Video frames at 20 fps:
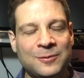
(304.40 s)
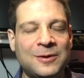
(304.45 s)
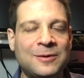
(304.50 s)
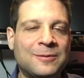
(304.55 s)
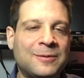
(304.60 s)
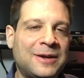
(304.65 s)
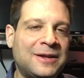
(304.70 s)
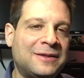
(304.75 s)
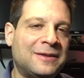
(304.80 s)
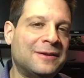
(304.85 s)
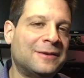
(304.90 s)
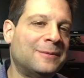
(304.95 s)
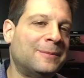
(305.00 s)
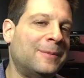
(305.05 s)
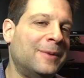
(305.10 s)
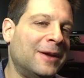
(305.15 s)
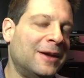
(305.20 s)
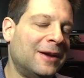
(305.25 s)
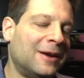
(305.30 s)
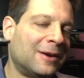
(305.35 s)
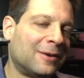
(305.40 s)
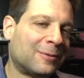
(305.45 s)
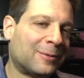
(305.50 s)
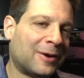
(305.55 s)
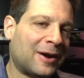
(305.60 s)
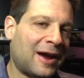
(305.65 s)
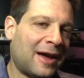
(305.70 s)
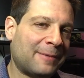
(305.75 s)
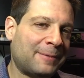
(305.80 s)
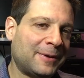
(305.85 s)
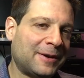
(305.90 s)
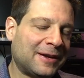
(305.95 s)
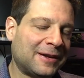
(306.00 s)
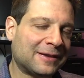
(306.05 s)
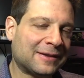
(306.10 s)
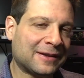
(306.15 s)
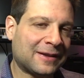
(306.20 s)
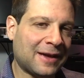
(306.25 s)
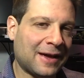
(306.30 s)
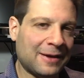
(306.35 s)
We read them. We're happy to
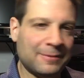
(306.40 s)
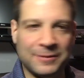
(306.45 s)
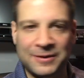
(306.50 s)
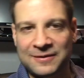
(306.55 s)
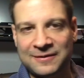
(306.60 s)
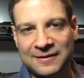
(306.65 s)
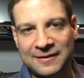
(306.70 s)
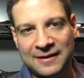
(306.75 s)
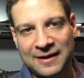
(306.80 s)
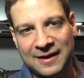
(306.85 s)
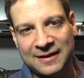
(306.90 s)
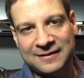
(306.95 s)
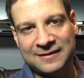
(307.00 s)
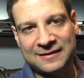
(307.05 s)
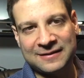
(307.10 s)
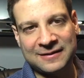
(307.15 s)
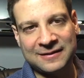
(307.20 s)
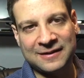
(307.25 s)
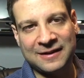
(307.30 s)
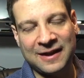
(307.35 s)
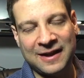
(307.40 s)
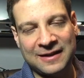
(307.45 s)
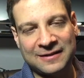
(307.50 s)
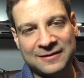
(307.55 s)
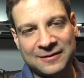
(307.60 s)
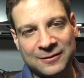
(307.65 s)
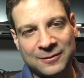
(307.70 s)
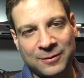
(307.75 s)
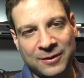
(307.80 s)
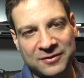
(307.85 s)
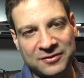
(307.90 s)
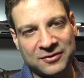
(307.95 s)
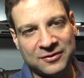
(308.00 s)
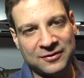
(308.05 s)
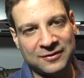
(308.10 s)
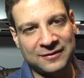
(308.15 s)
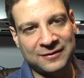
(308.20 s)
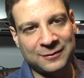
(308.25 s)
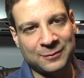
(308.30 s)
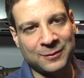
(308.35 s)
get the comments and answer
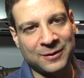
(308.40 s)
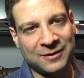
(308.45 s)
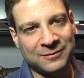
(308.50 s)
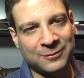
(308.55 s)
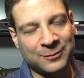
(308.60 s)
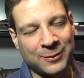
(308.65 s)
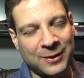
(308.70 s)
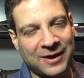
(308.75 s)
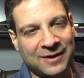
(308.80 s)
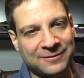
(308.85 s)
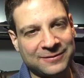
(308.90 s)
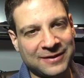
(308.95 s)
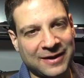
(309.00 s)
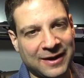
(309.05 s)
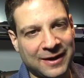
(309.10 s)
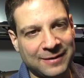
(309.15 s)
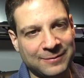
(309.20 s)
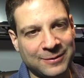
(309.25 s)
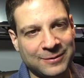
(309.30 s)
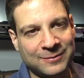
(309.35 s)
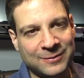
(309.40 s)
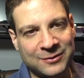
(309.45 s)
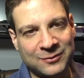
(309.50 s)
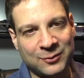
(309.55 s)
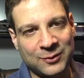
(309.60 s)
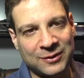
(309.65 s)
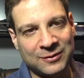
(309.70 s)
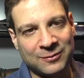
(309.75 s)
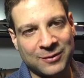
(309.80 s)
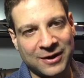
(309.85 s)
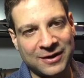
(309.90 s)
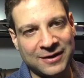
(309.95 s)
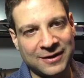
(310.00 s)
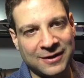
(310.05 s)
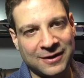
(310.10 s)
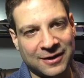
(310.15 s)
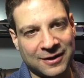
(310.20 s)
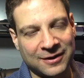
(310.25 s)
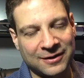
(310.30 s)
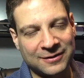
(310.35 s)
questions whenever we have time in between
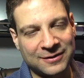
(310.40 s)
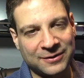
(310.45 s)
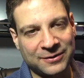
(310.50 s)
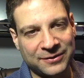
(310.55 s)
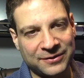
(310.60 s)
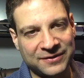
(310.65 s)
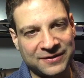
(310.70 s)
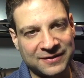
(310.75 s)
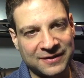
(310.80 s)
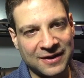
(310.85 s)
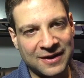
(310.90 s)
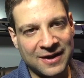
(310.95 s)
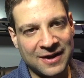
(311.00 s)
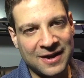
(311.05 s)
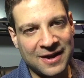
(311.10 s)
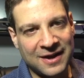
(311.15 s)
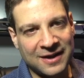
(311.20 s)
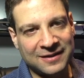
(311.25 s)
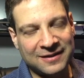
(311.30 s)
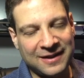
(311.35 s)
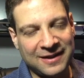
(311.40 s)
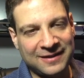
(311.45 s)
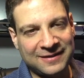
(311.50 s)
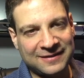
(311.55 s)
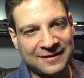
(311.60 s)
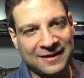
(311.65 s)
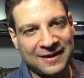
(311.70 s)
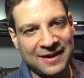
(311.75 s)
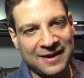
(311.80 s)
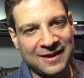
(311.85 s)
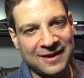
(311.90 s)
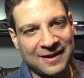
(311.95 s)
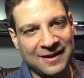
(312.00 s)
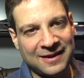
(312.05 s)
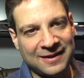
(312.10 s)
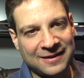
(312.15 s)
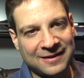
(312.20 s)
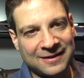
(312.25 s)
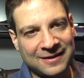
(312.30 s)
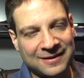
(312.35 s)
writing articles. Thanks,
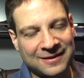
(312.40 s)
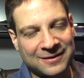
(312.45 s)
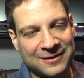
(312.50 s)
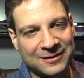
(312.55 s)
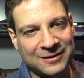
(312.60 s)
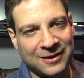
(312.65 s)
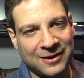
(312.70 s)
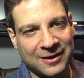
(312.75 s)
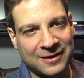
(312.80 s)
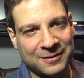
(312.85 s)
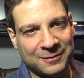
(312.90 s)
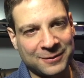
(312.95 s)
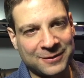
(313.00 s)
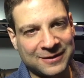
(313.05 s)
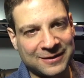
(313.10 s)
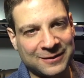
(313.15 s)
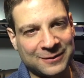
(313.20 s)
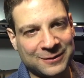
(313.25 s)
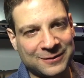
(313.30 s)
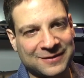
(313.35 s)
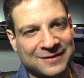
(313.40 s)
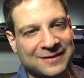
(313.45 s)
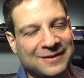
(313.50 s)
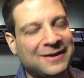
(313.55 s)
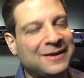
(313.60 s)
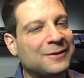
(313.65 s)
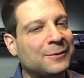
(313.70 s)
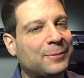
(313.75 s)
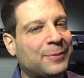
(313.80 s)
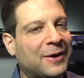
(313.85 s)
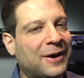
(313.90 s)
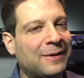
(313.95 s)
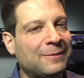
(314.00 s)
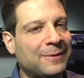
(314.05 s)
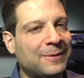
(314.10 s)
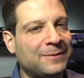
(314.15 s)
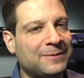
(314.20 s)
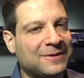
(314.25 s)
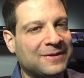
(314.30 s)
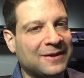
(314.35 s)
and good luck with those legal
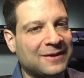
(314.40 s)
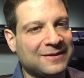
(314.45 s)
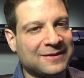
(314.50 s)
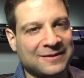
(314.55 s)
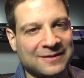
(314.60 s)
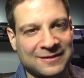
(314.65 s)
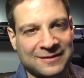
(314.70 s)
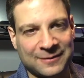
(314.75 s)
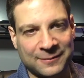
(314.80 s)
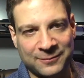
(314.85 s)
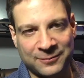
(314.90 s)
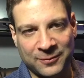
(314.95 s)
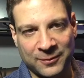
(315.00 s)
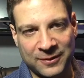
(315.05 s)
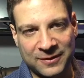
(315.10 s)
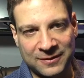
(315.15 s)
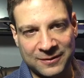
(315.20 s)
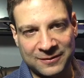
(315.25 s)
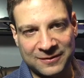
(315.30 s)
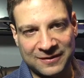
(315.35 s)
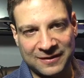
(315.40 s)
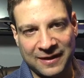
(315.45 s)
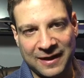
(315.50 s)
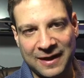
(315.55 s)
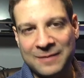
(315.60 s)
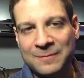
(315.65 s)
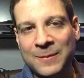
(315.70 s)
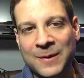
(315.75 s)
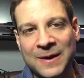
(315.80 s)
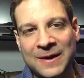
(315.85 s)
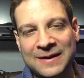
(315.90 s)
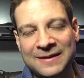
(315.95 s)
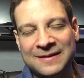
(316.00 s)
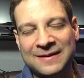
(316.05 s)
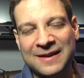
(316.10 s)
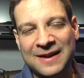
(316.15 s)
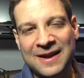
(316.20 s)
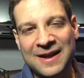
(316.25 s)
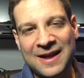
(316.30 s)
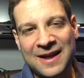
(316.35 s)
problems. Let's just avoid those
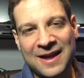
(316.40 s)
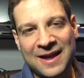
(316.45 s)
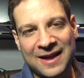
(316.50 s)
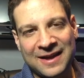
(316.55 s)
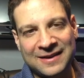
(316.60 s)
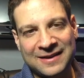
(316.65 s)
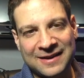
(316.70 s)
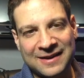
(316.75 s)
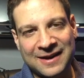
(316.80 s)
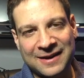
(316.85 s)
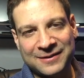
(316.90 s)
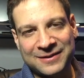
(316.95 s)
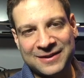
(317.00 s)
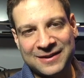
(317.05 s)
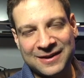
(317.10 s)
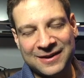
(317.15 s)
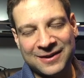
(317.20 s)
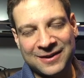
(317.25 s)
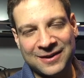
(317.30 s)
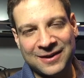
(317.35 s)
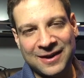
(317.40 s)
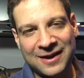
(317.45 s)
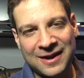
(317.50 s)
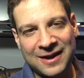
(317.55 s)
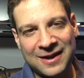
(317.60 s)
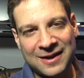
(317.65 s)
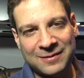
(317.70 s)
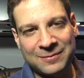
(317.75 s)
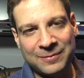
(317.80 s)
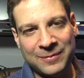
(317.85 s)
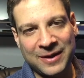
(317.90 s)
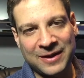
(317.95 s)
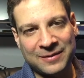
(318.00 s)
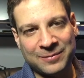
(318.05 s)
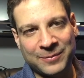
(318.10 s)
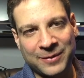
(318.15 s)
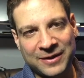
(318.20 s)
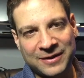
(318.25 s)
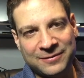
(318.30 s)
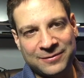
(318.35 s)
landmines and get out there and make
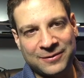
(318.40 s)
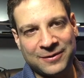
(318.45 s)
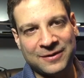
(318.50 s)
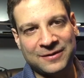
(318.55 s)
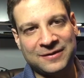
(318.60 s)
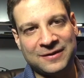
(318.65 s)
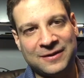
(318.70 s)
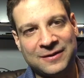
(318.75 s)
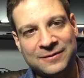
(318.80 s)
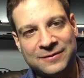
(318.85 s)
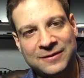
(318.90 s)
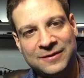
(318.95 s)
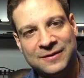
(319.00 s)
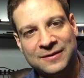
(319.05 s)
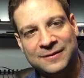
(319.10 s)
money for ourselves.